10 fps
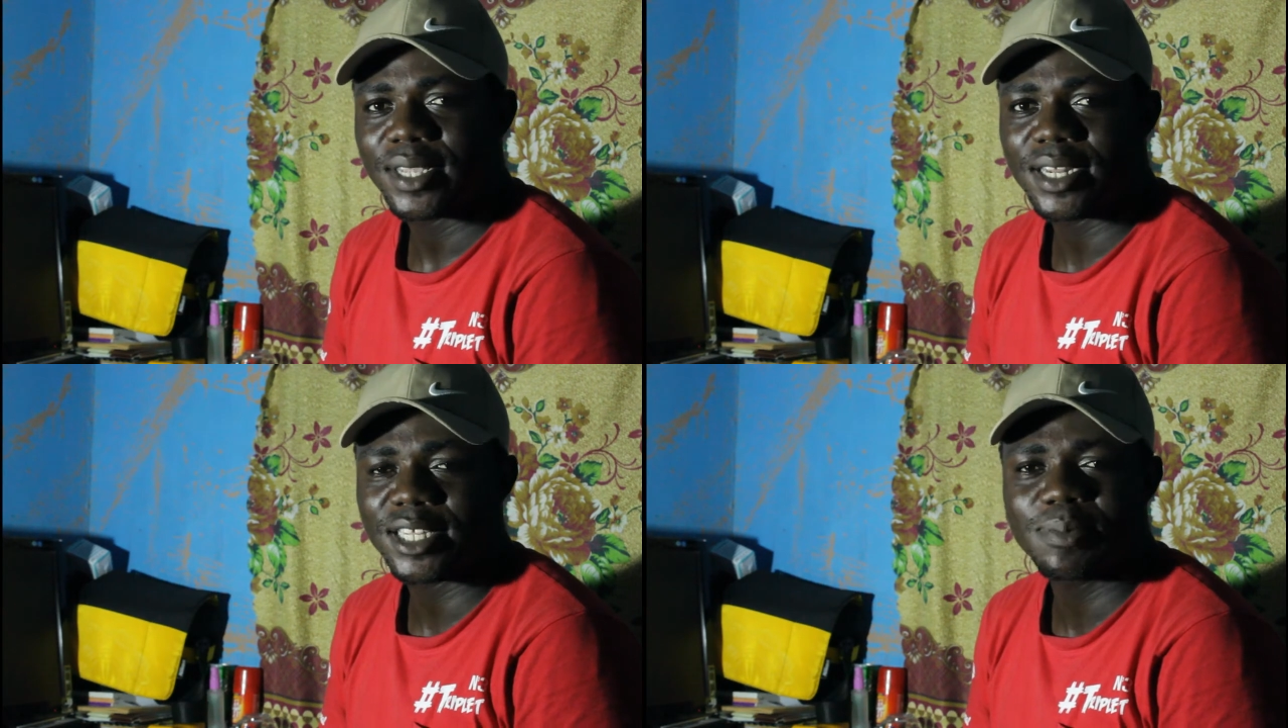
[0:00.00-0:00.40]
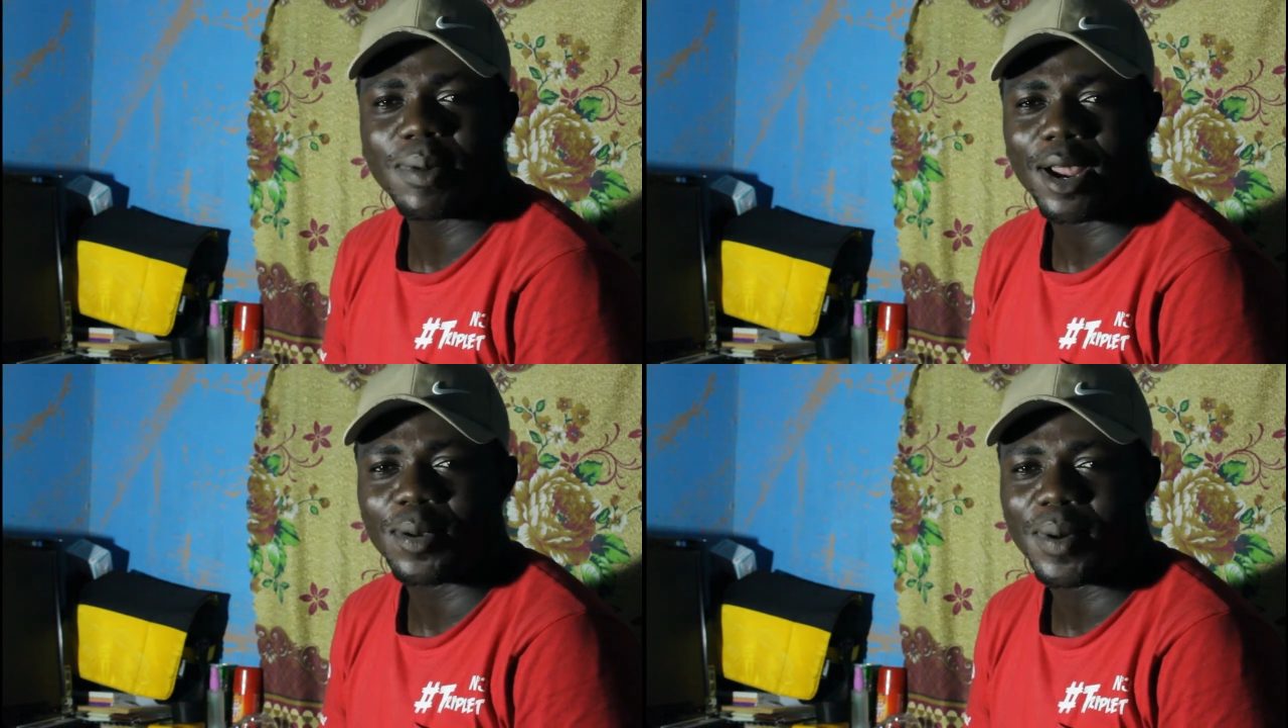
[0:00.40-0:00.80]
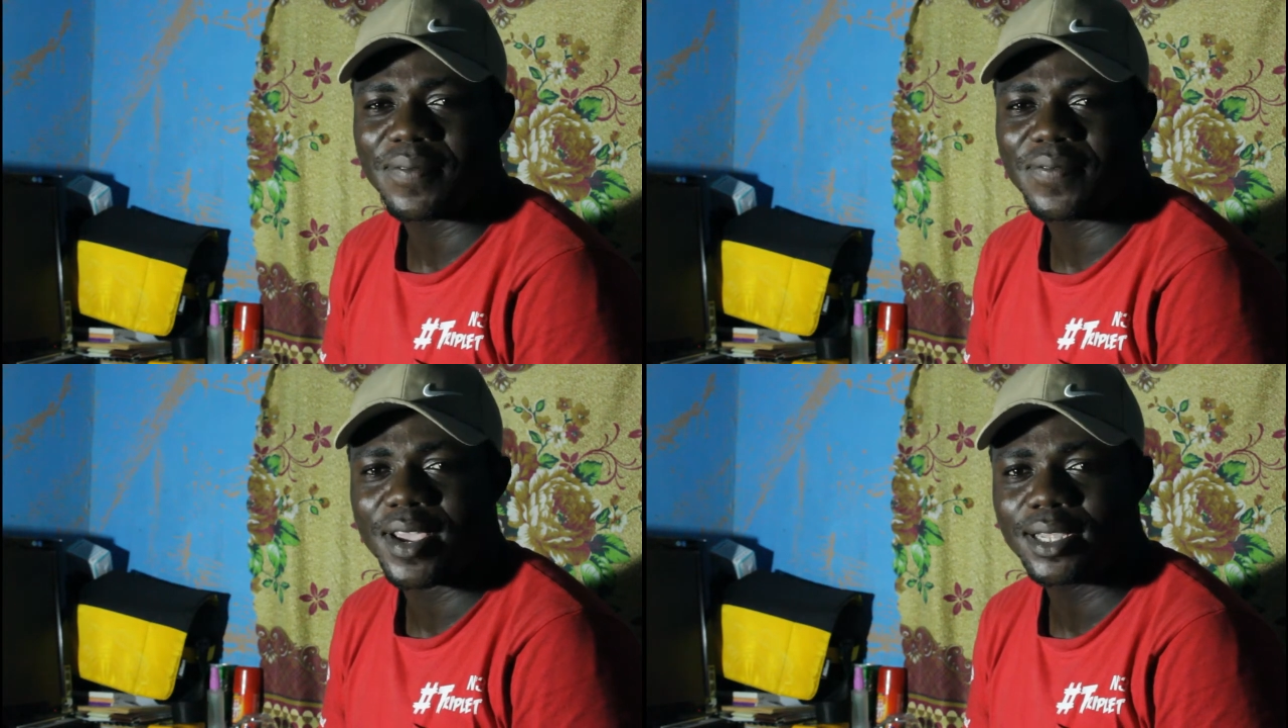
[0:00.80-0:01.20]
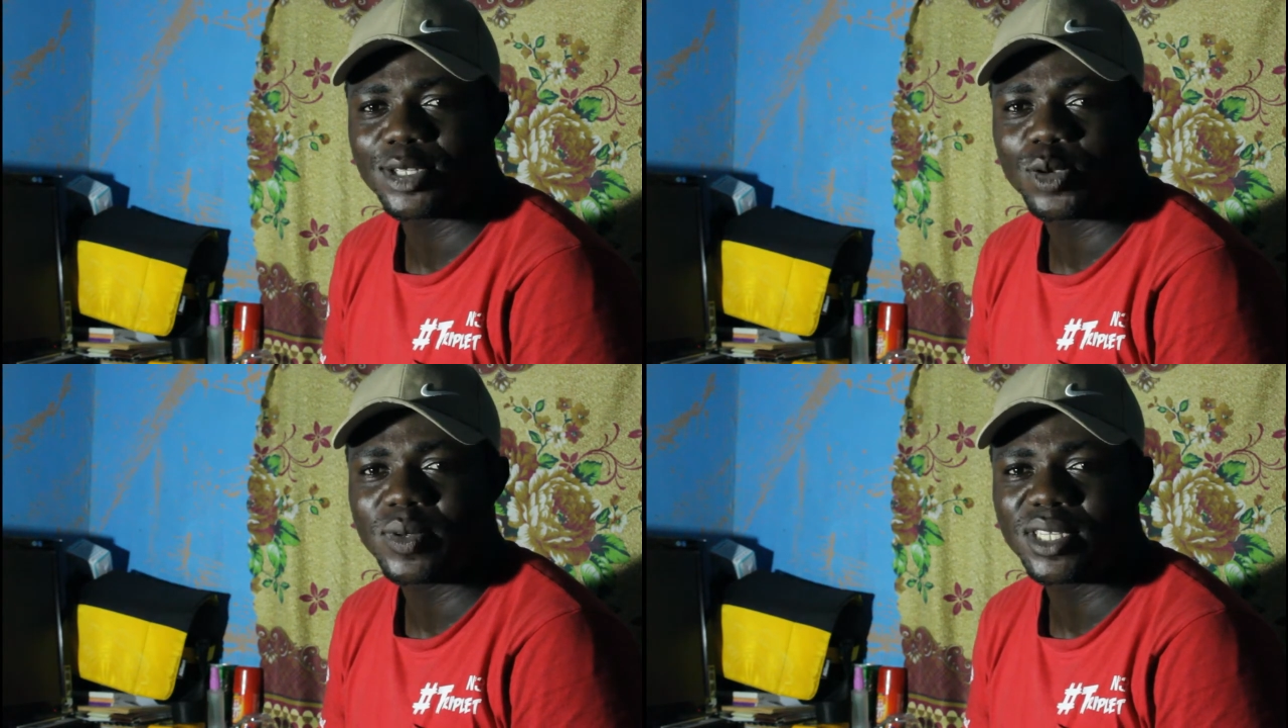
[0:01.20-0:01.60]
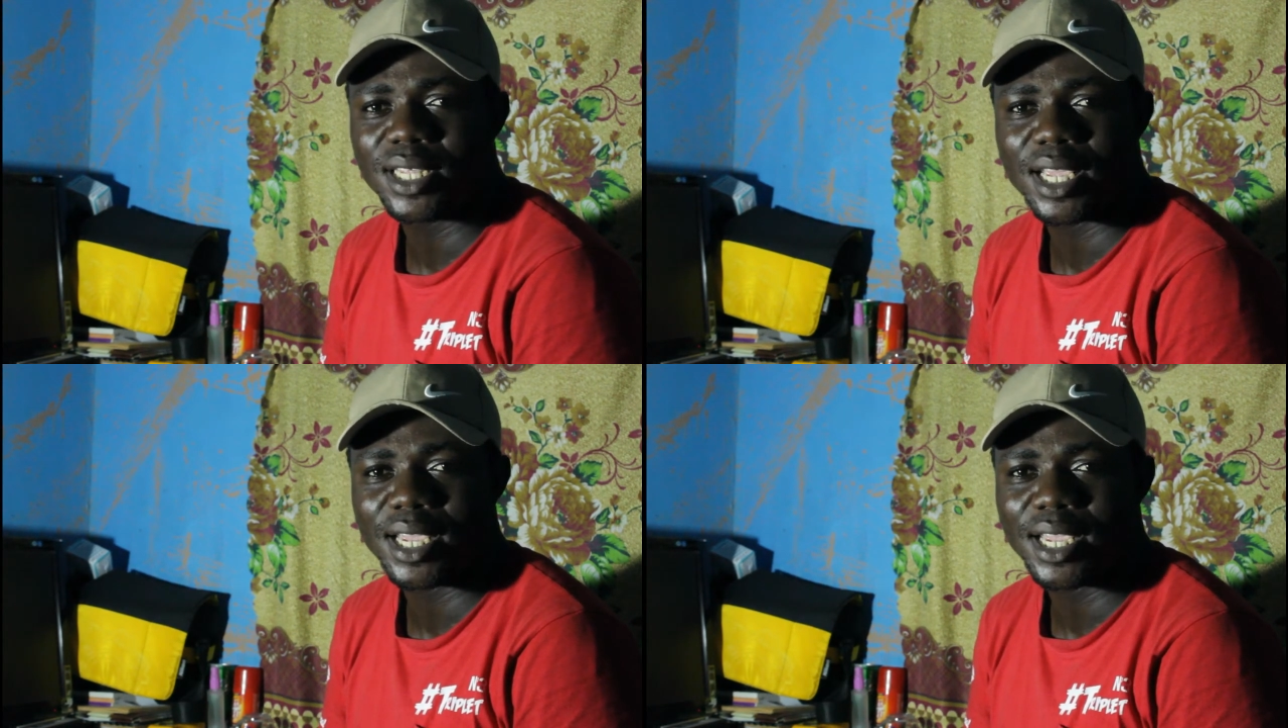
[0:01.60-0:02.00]
The smile on my face, no be
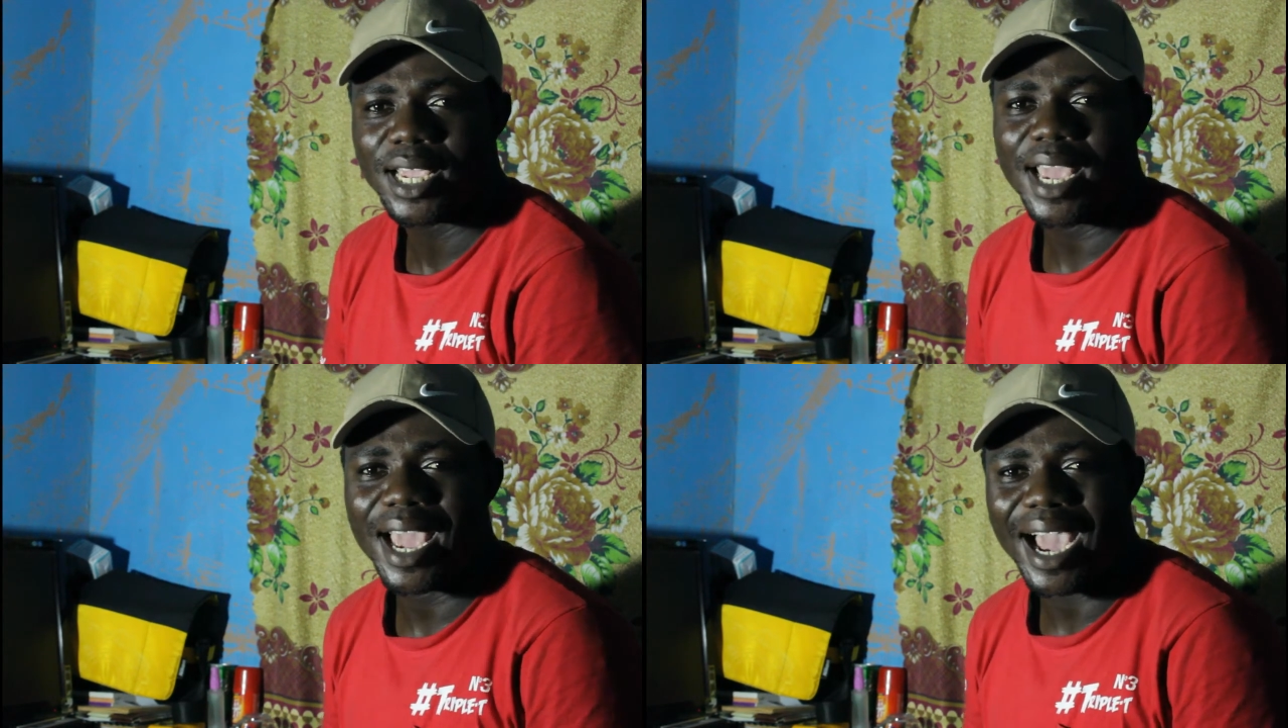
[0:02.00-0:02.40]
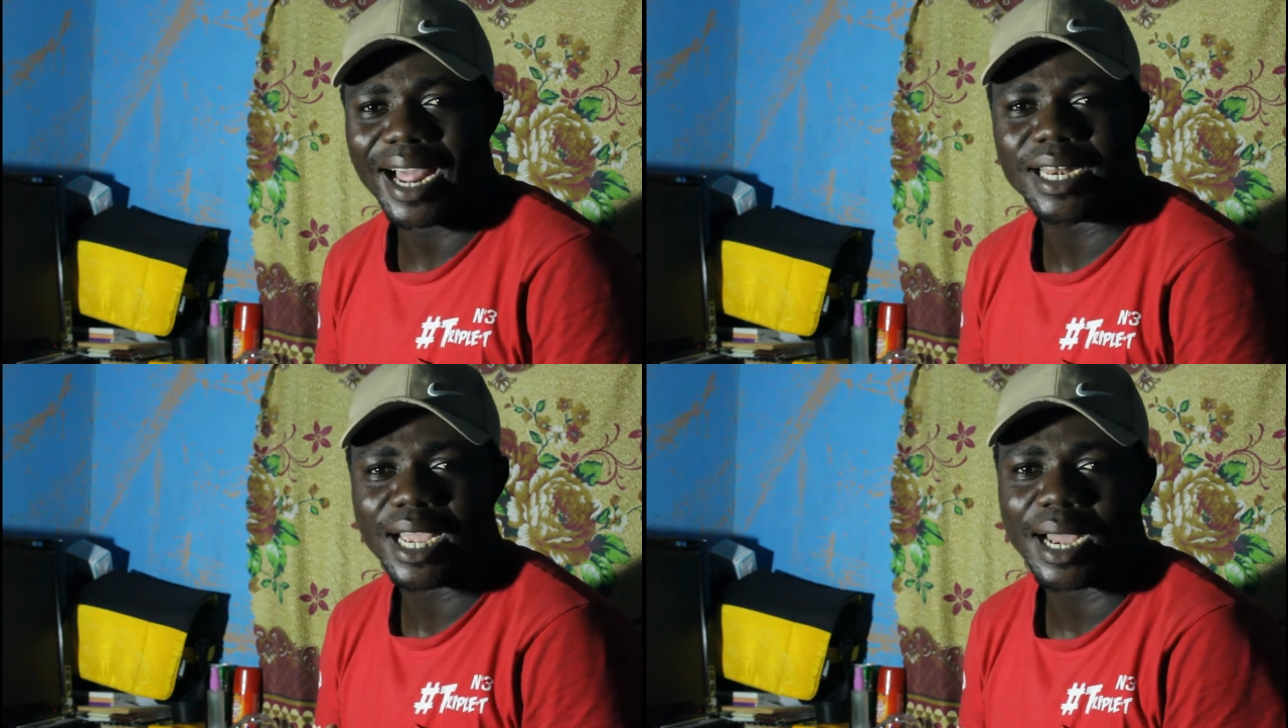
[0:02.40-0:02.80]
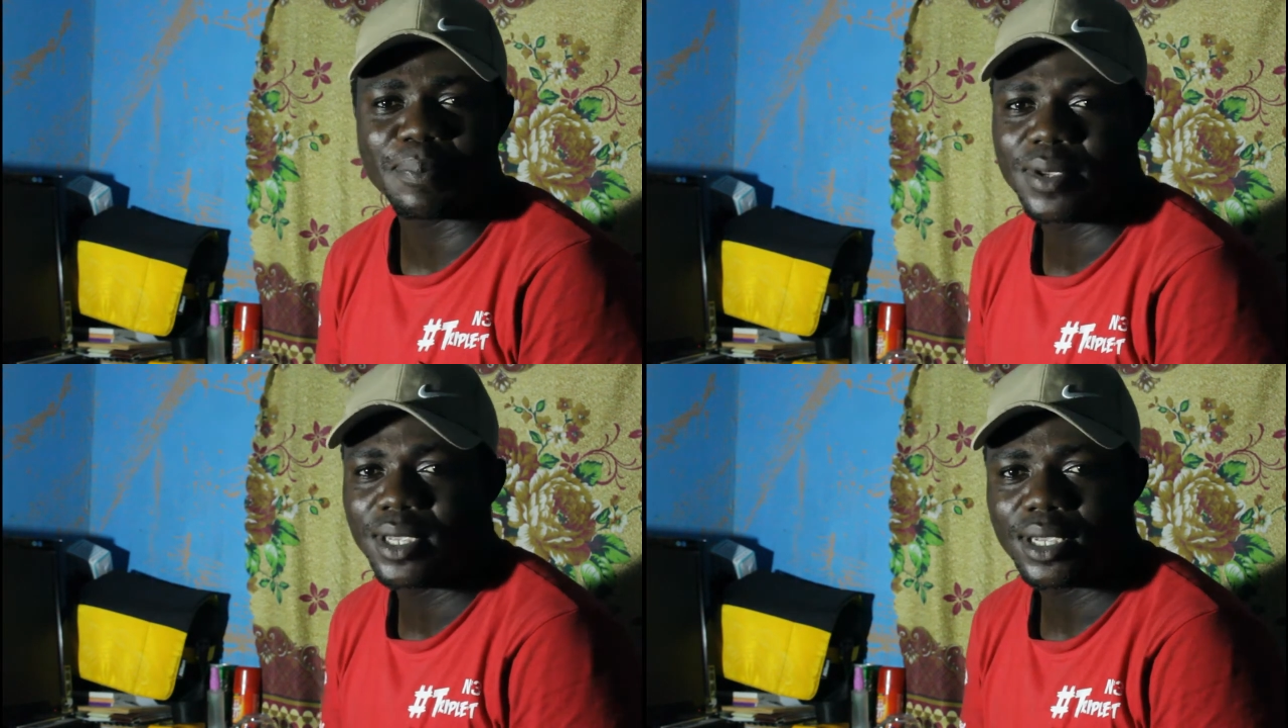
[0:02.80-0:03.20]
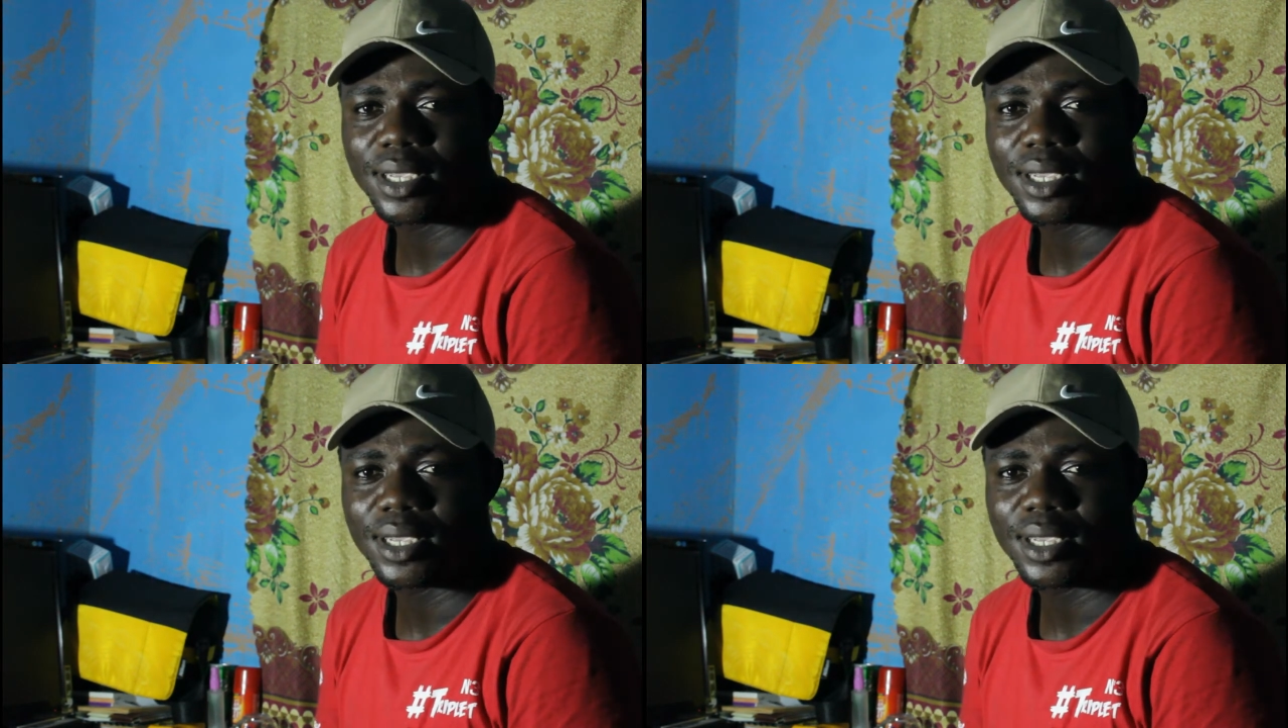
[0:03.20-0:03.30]
say, I be happy.